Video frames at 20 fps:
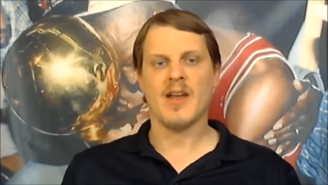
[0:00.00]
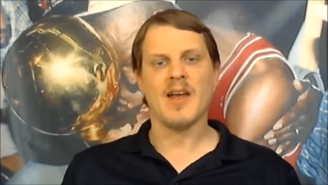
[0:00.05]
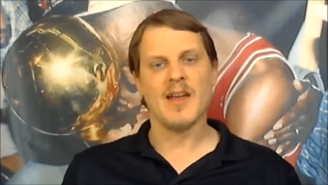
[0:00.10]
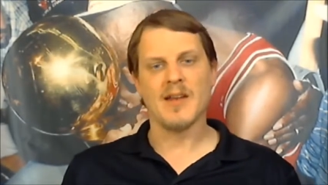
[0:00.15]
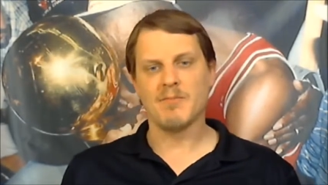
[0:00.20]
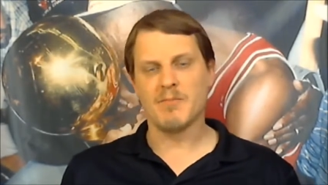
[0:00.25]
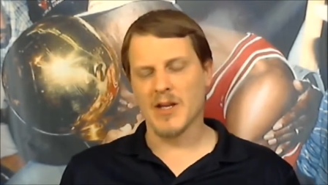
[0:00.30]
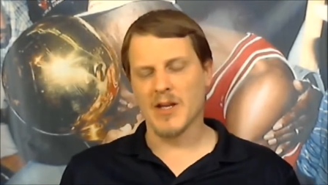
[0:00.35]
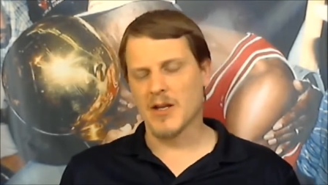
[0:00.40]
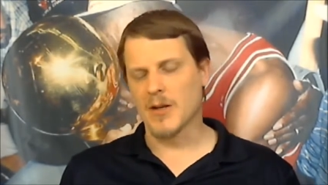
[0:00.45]

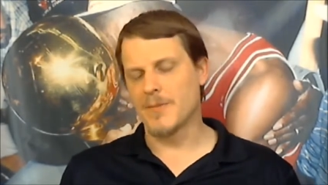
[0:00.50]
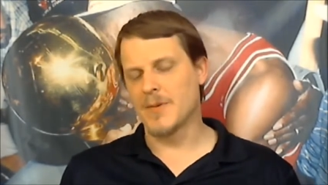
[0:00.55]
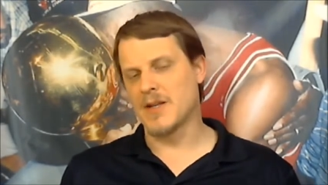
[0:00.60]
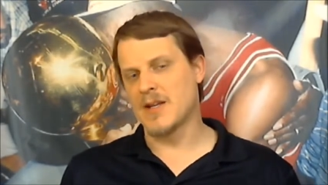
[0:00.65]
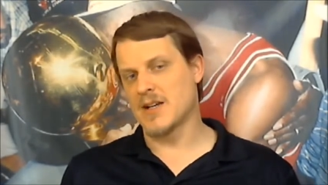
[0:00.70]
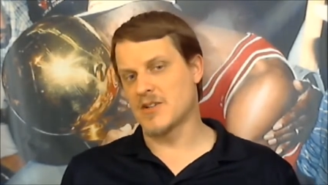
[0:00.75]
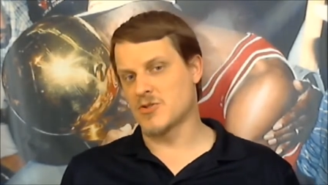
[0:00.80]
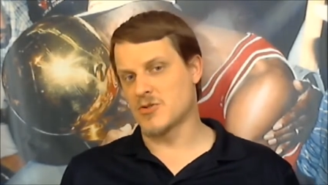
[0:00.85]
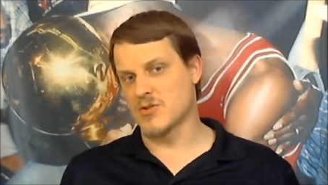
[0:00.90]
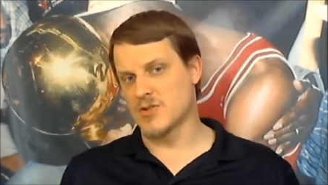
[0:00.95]
and pick up an
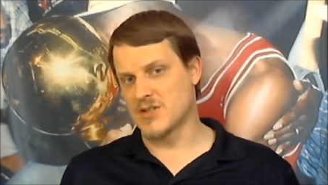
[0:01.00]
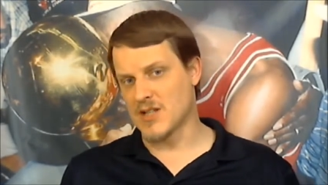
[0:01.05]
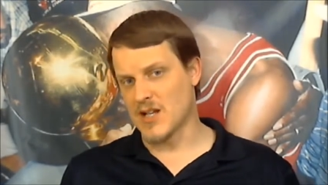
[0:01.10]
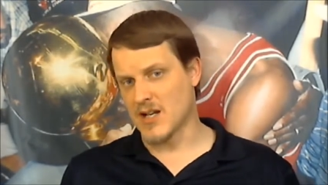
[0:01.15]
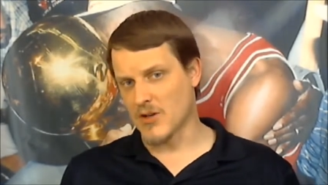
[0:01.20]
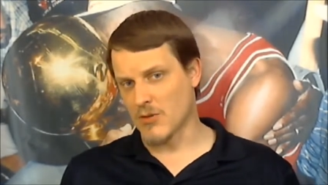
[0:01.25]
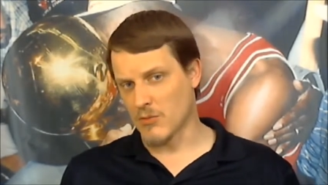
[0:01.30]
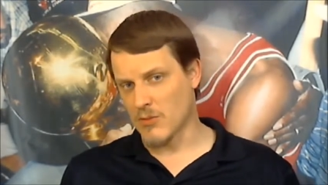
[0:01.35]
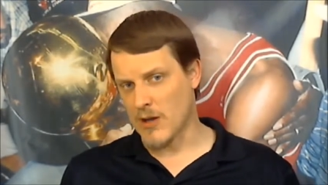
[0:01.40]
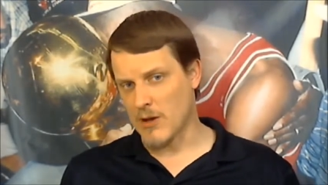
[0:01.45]
extra
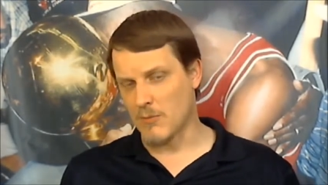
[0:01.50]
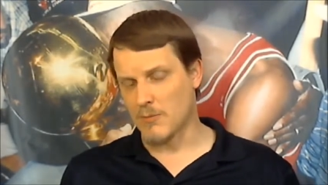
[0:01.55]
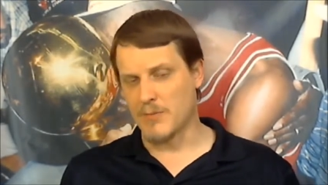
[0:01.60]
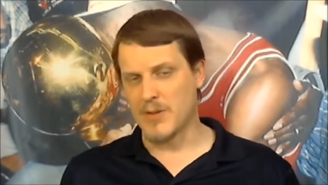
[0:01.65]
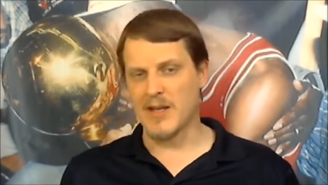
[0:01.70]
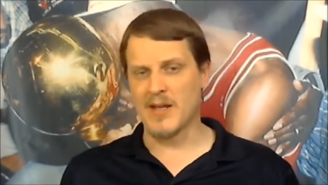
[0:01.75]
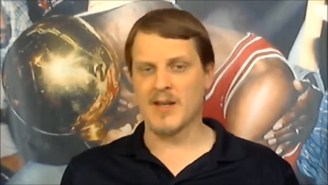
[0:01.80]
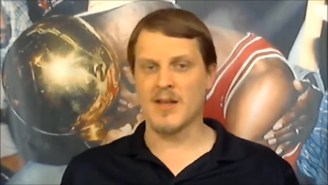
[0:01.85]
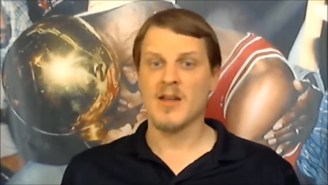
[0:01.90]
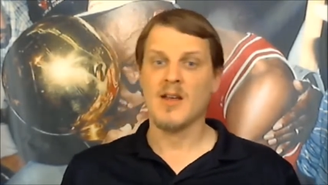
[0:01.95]
second round
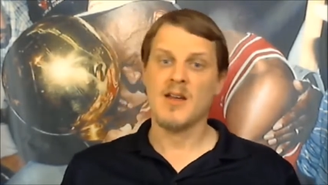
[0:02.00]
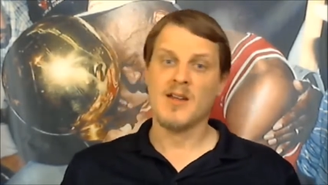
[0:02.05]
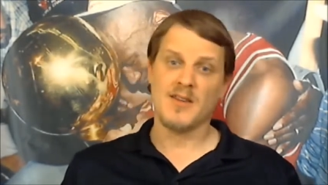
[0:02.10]
pick,